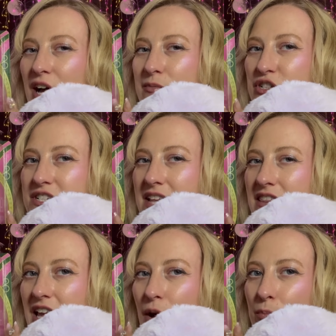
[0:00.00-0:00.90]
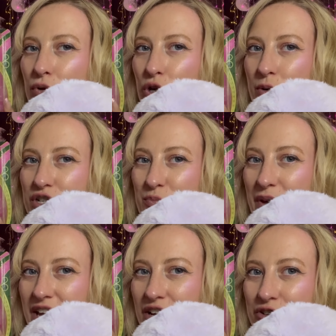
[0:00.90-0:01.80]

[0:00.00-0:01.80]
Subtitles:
she's in, like, a bluish pink